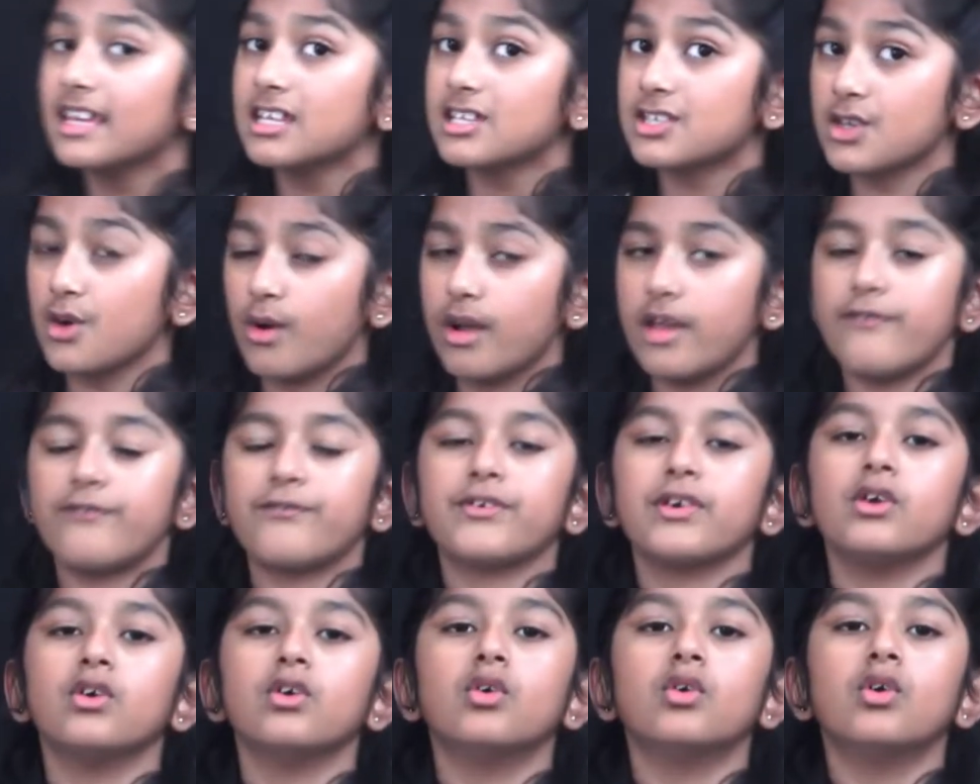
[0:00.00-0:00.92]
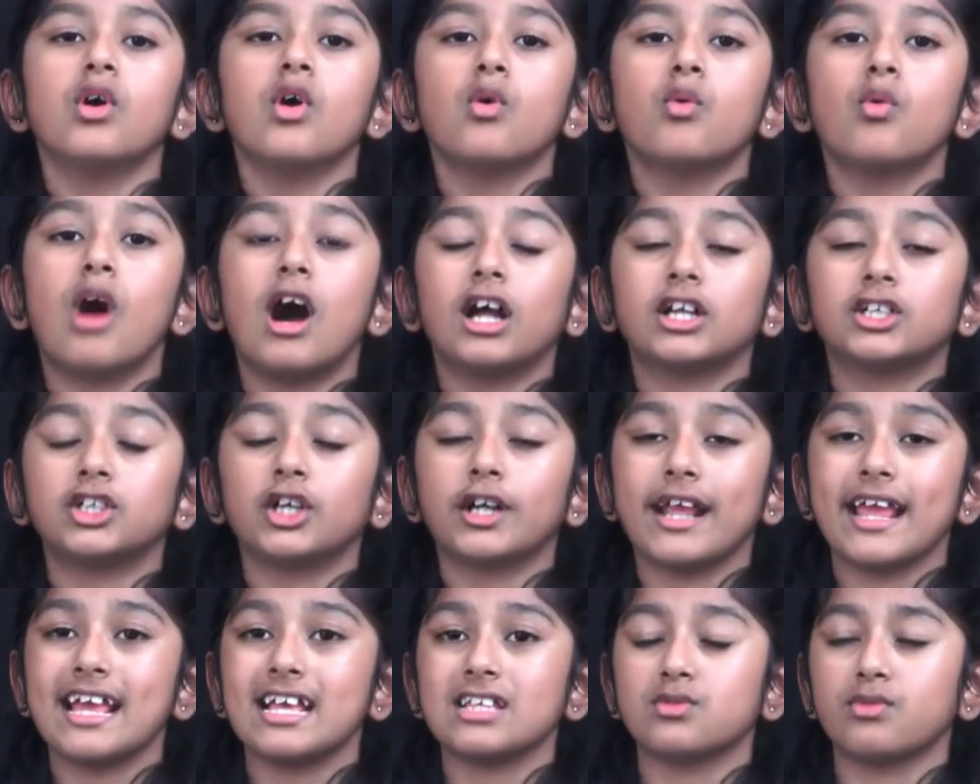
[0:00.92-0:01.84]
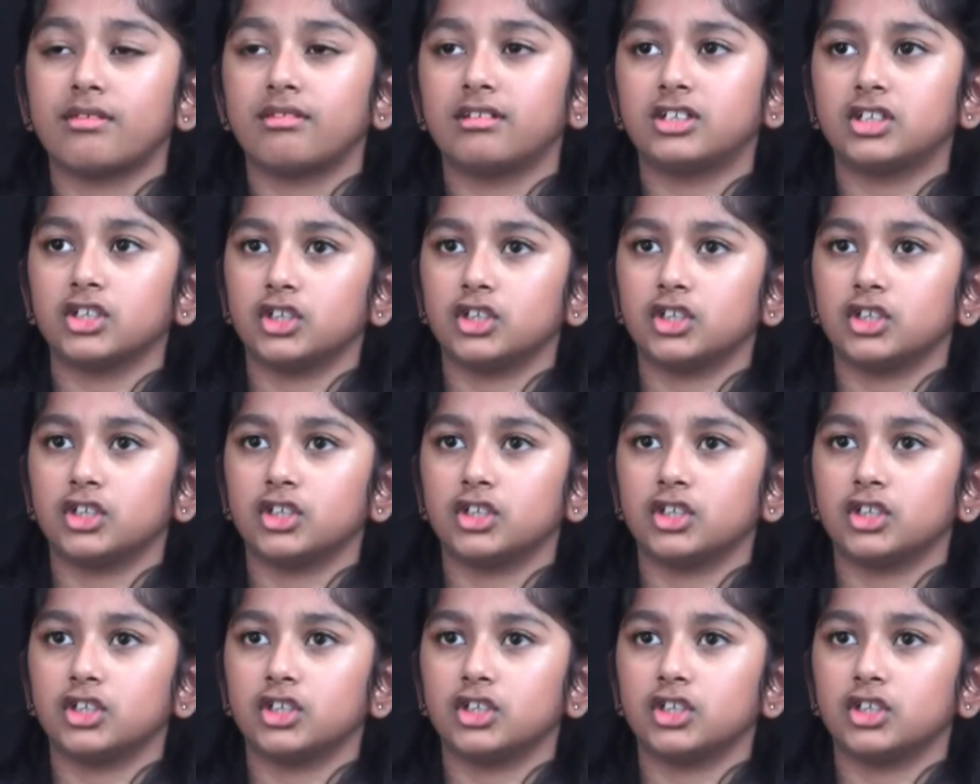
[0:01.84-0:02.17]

So if you wash your hands with